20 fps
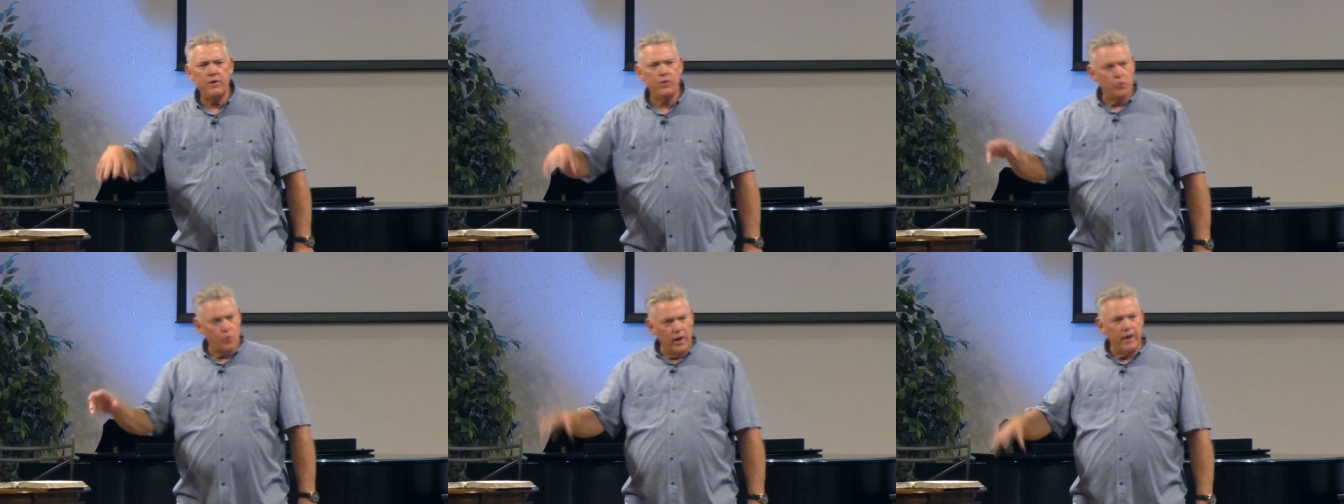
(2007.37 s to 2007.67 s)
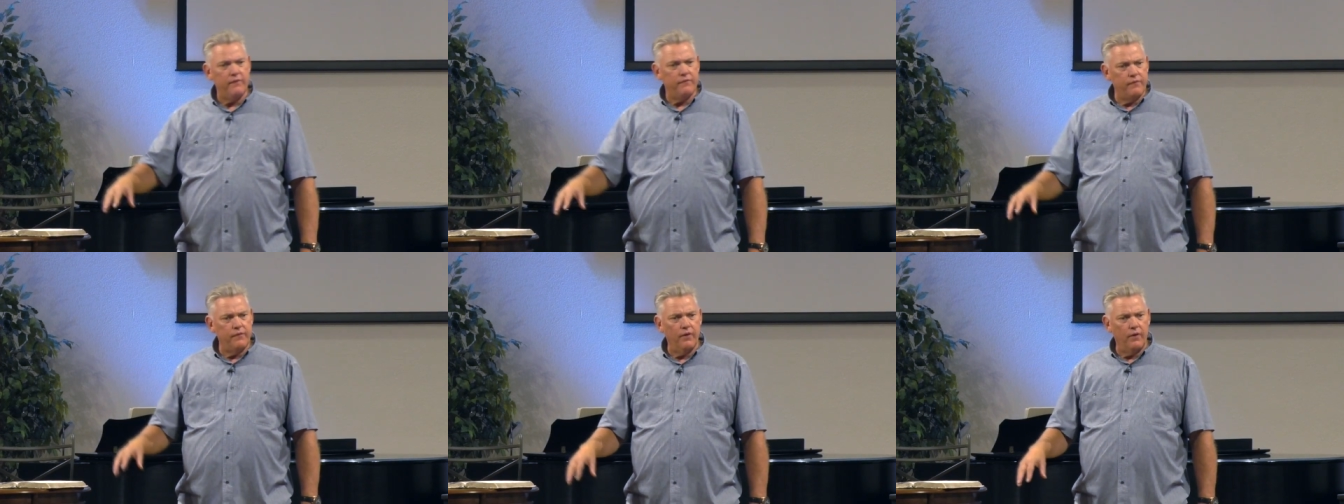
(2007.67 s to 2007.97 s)

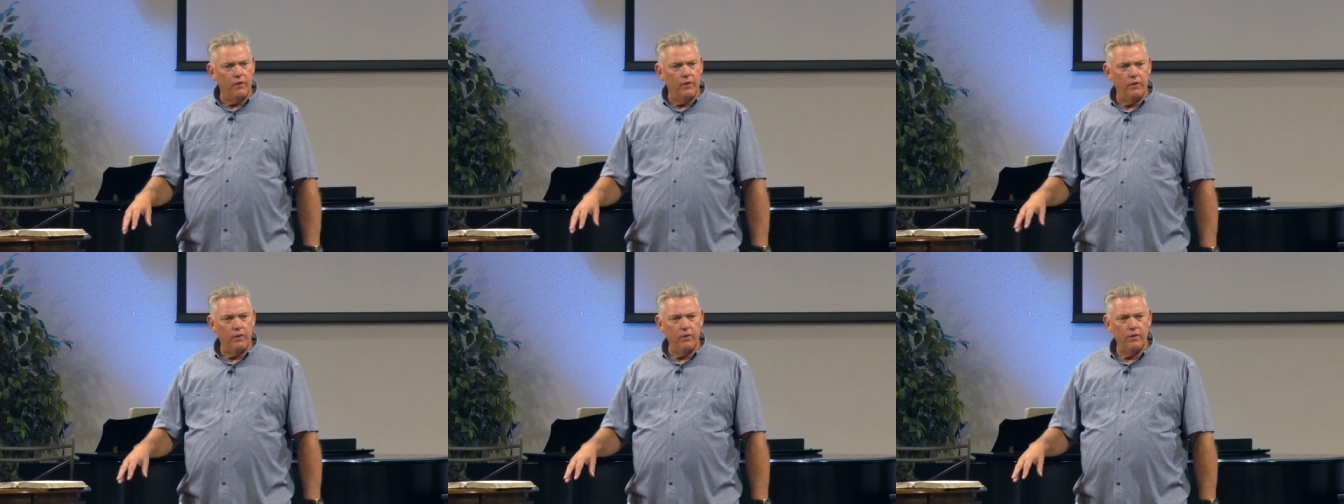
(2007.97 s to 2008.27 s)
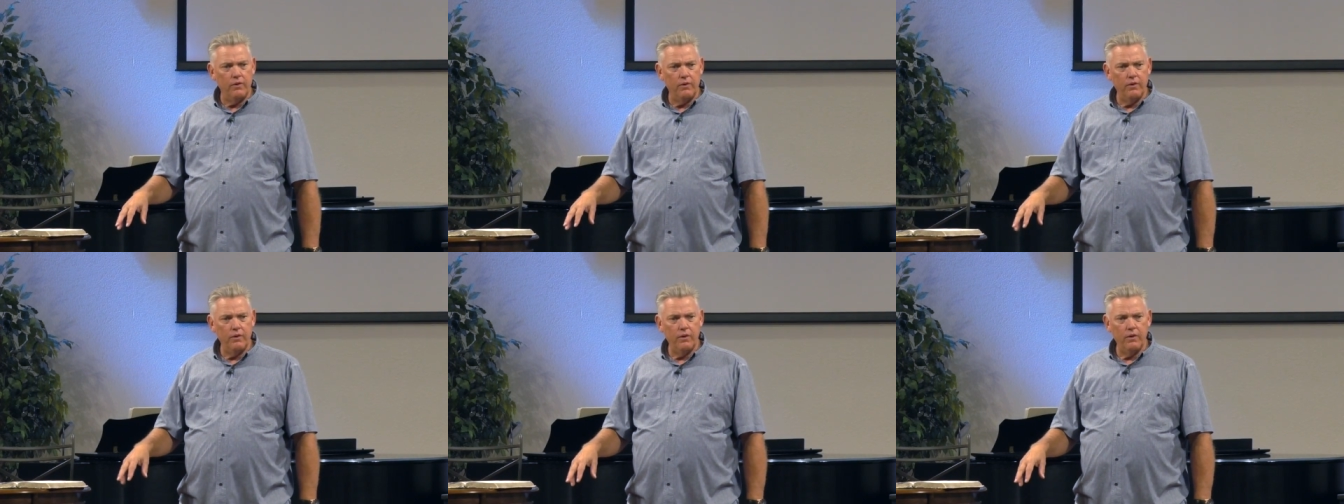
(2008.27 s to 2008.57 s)
grateful.
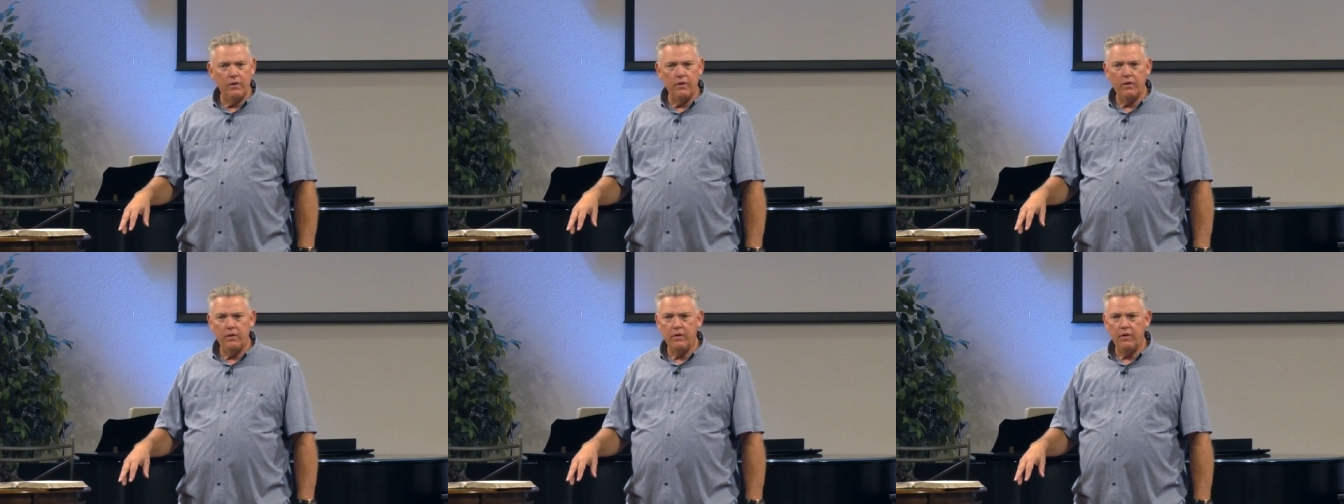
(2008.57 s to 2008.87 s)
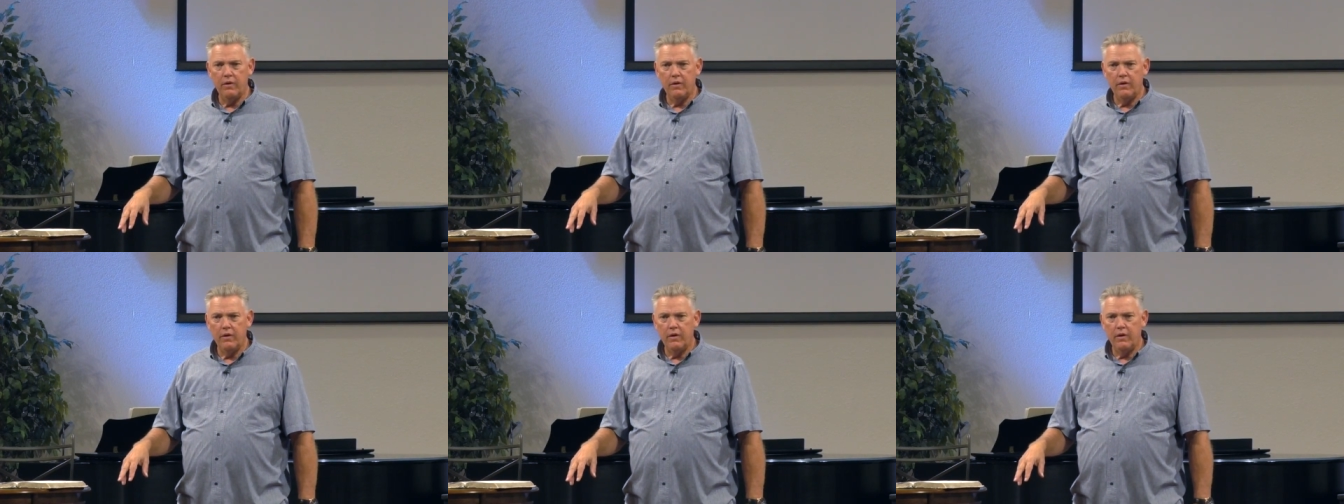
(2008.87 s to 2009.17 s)

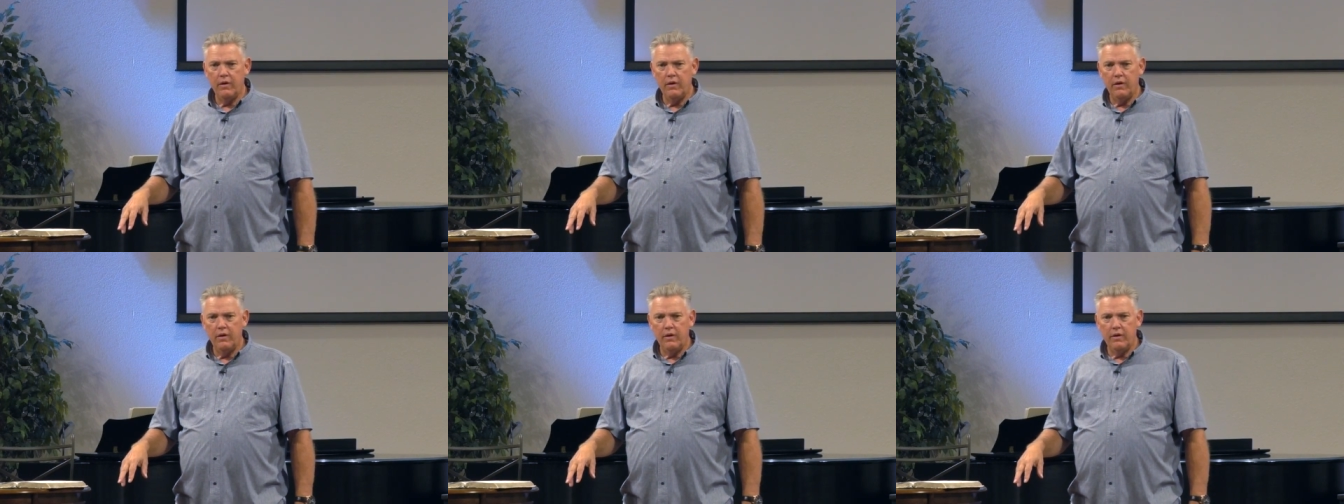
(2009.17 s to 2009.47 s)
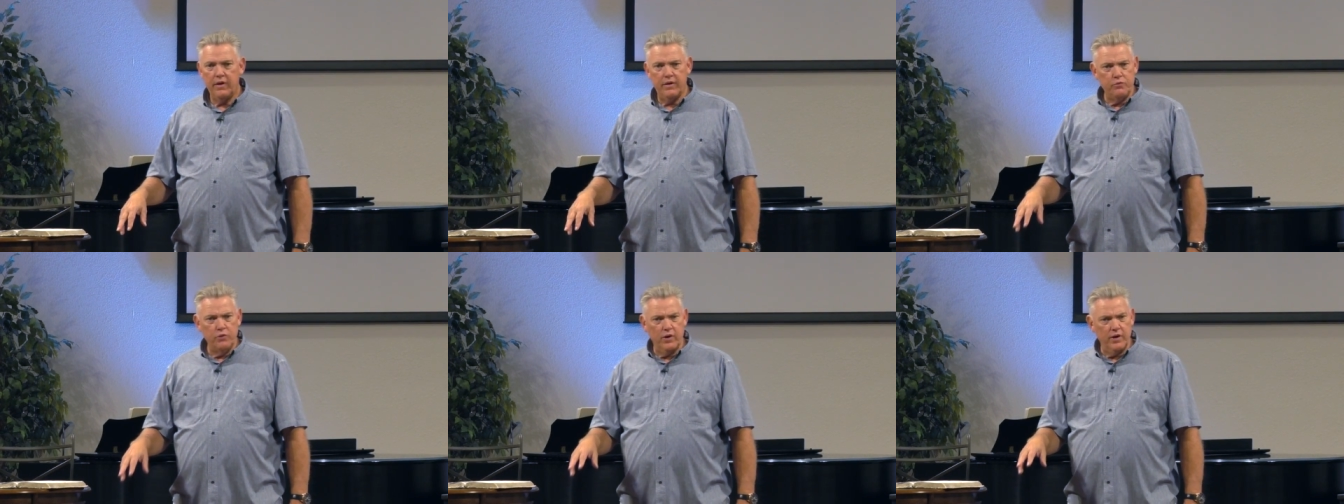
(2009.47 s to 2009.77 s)

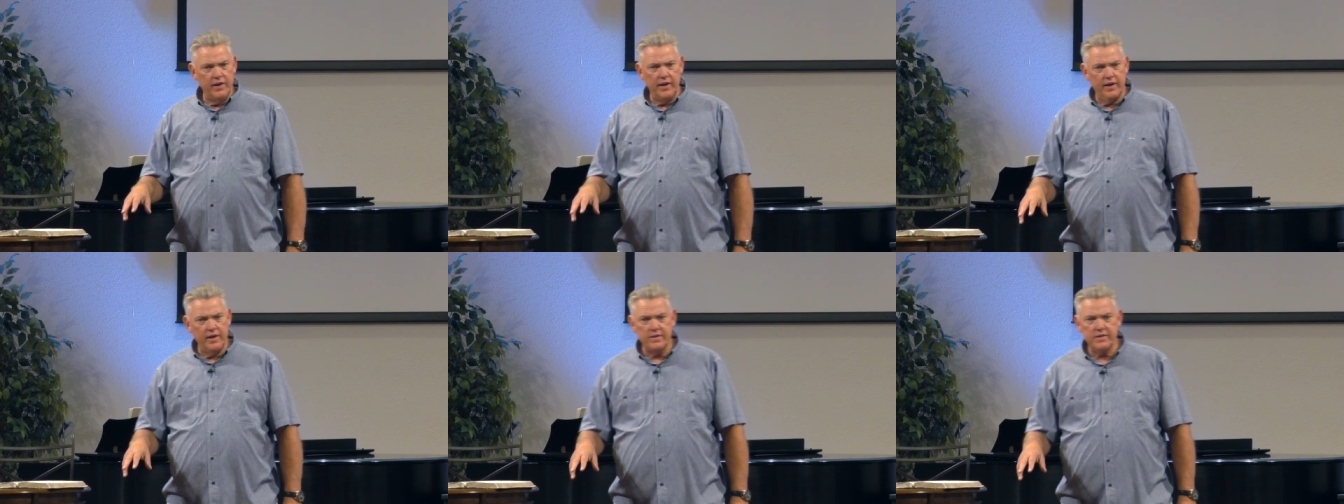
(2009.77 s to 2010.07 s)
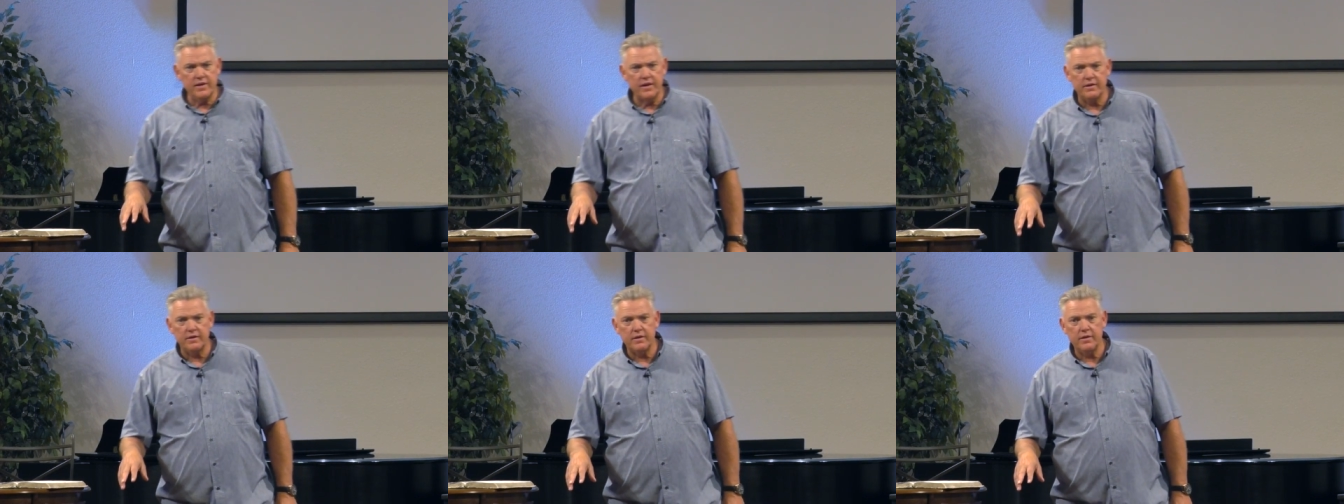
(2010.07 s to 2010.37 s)
It really
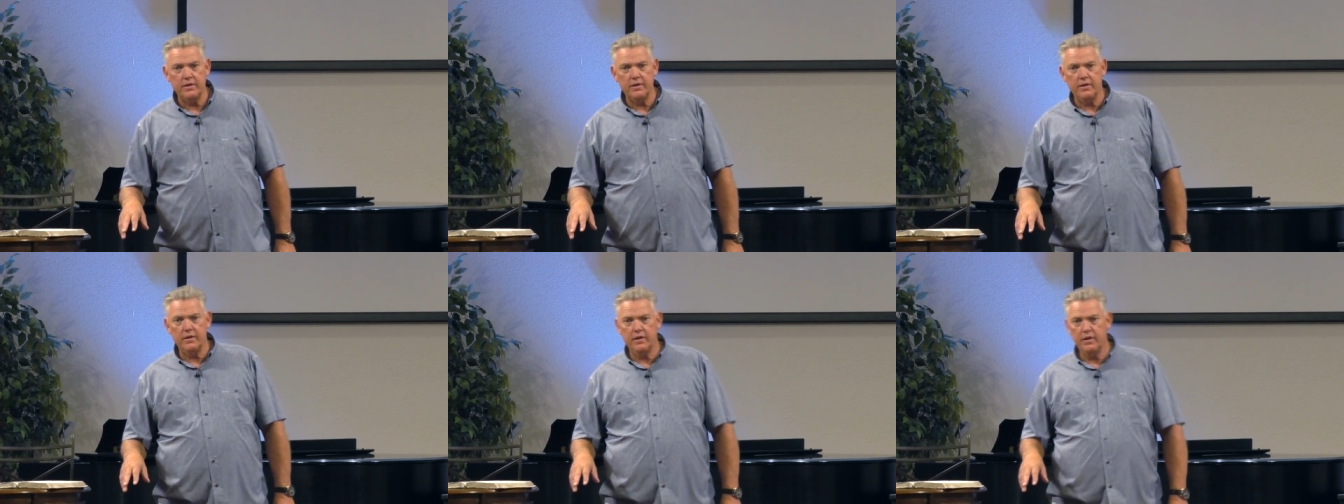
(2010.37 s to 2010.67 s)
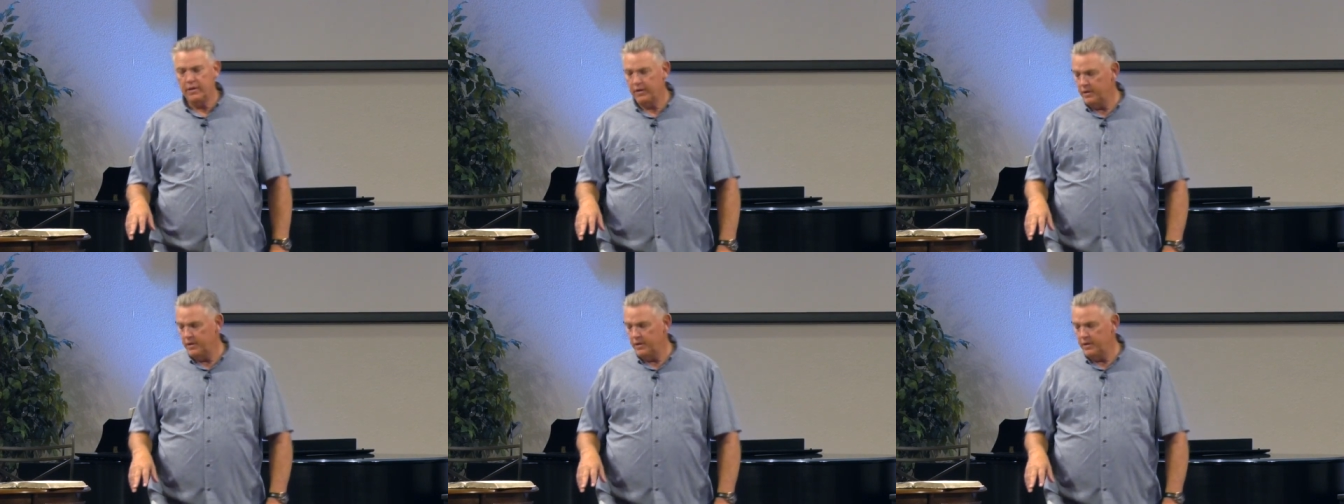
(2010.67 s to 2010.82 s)
isn't.